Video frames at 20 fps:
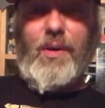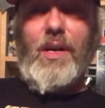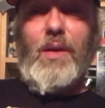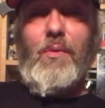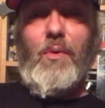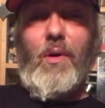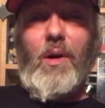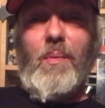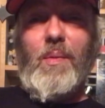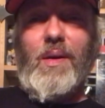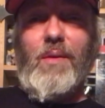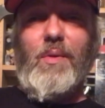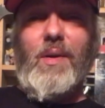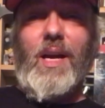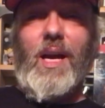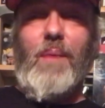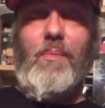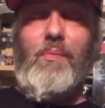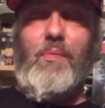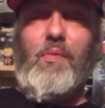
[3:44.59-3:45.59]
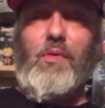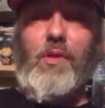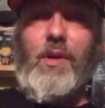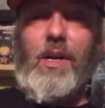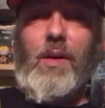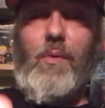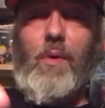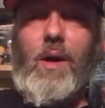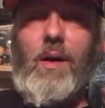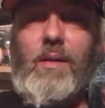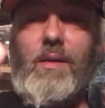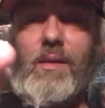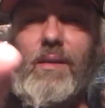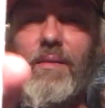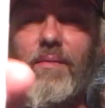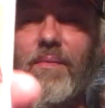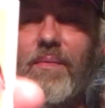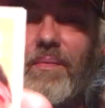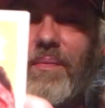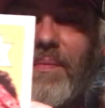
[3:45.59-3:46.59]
Pretty Woman, we got Pretty Wanda.